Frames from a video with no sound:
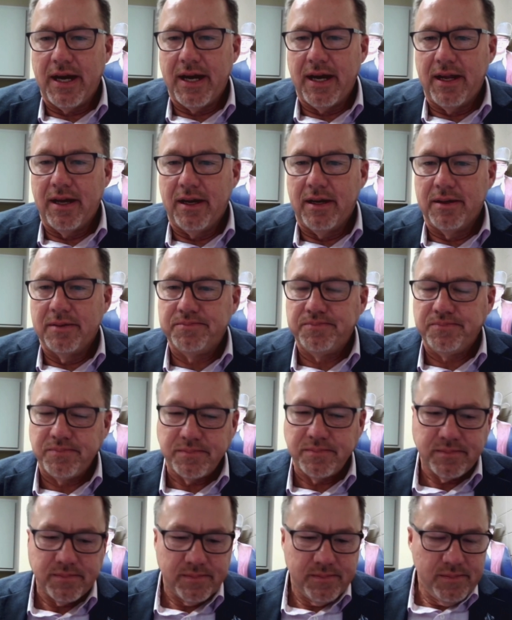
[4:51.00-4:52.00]
I had a
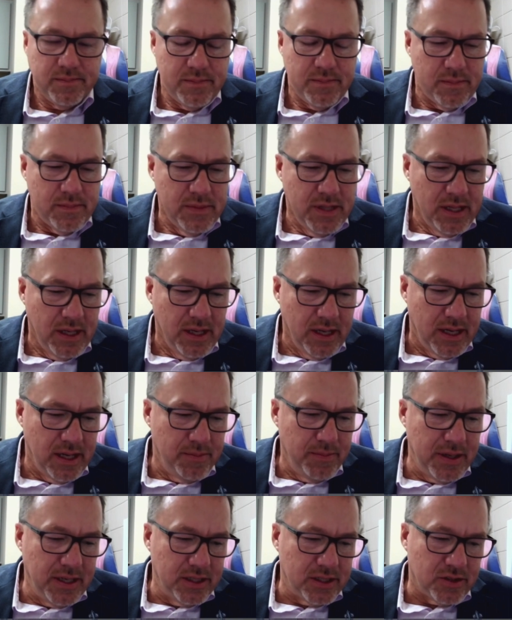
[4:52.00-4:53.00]

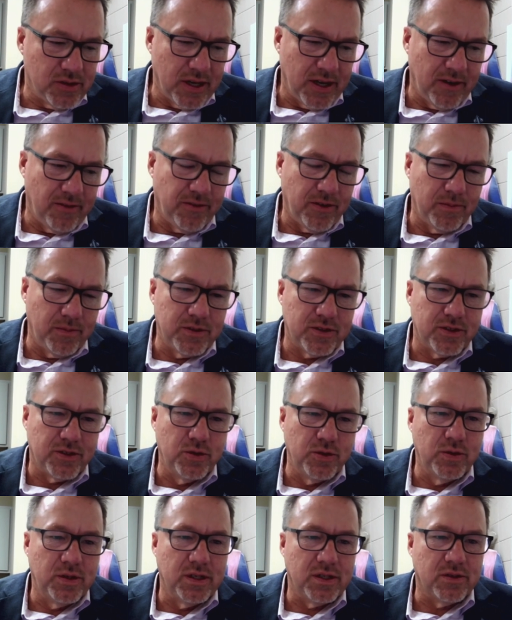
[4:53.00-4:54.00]
administrator from the
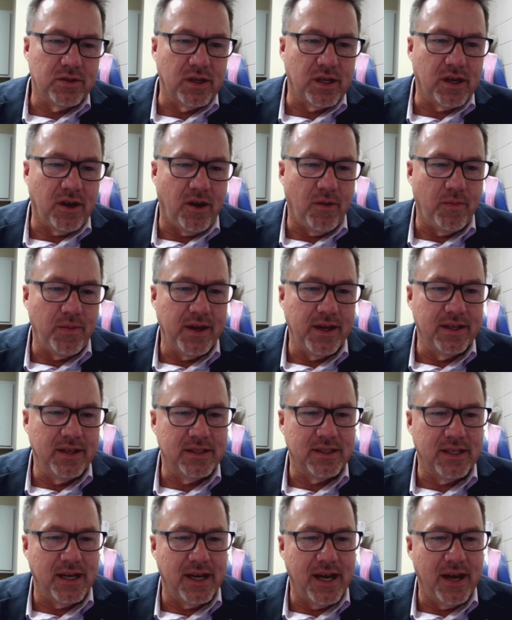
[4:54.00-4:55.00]
school district call me
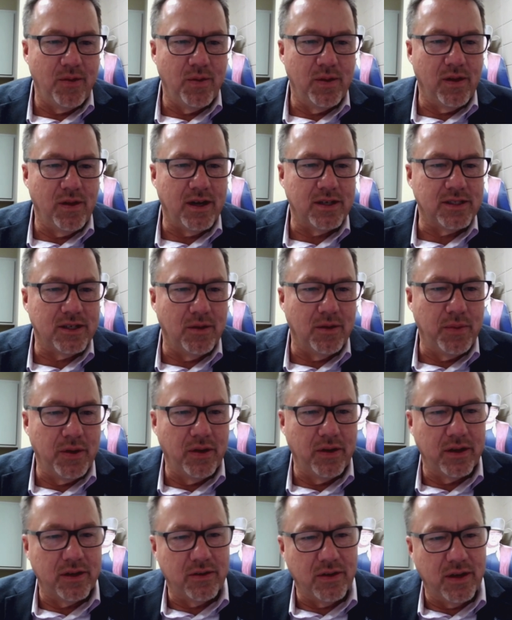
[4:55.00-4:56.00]
and say, hey, we lost our
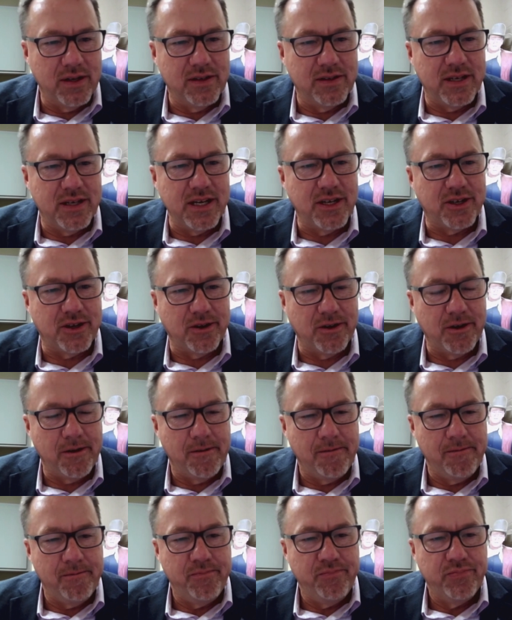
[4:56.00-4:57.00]
building trades
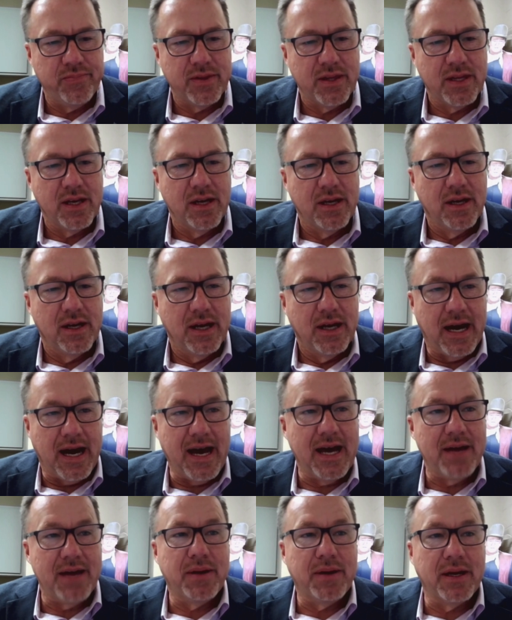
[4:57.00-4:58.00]
teacher.
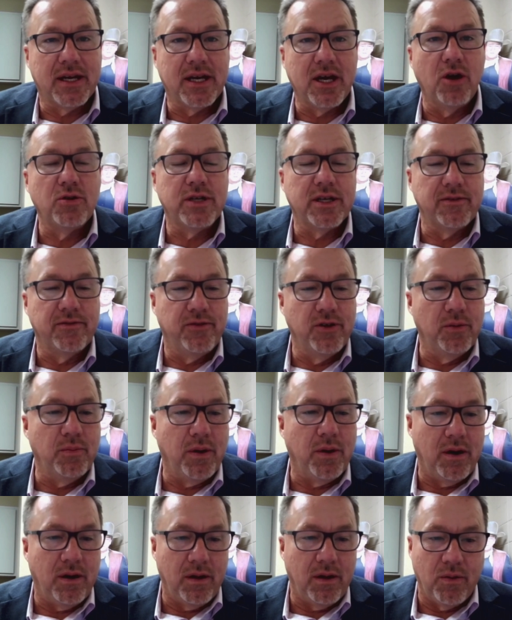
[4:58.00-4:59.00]
I had been coaching
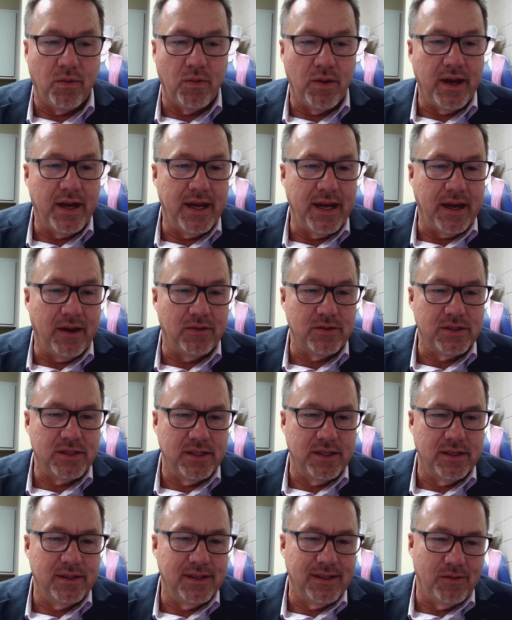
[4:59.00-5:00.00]
football already. I
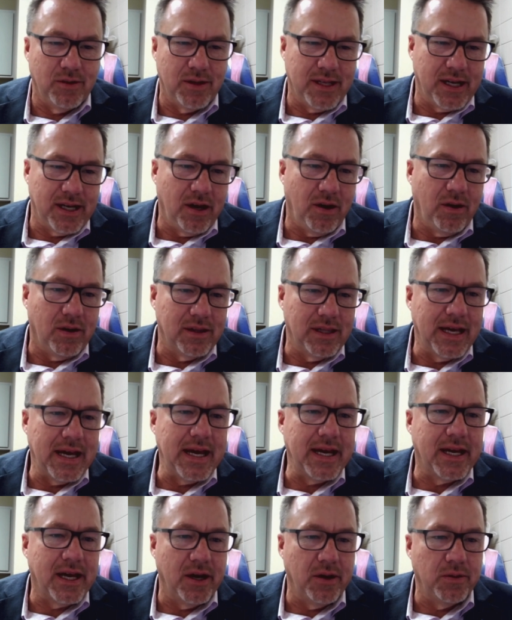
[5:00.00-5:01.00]
was what they call a
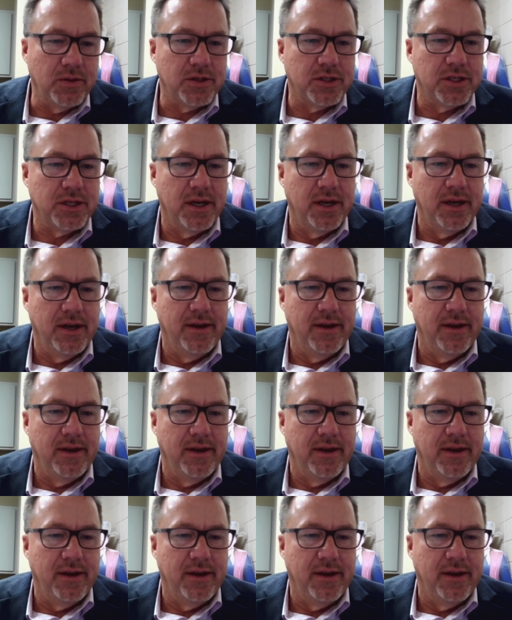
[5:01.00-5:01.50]
lay coach.